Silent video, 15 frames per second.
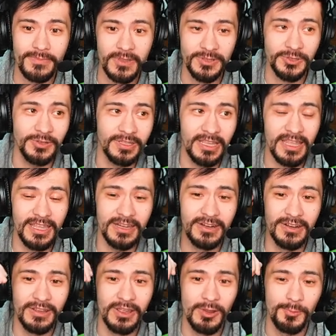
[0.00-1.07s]
So
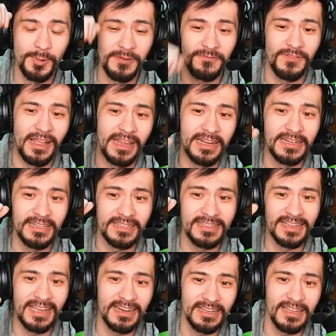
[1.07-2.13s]
again, we find
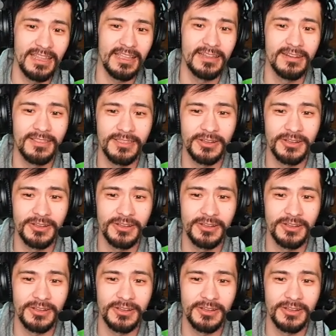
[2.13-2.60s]
yet again that